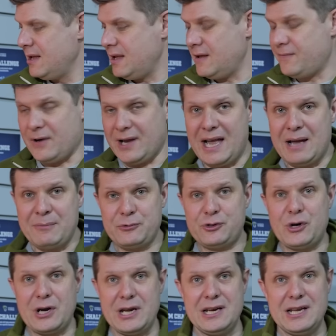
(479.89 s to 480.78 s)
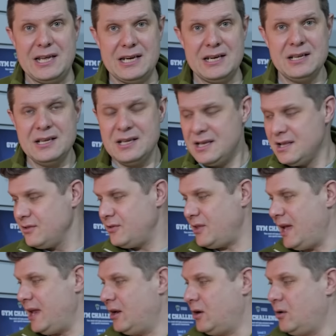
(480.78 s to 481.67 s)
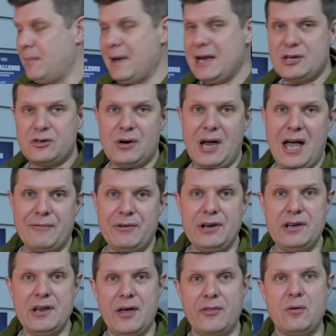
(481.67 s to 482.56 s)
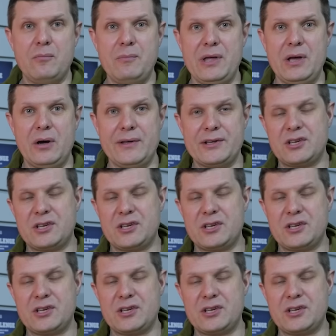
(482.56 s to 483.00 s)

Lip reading: If I am training, then I'll make sure I have another meal.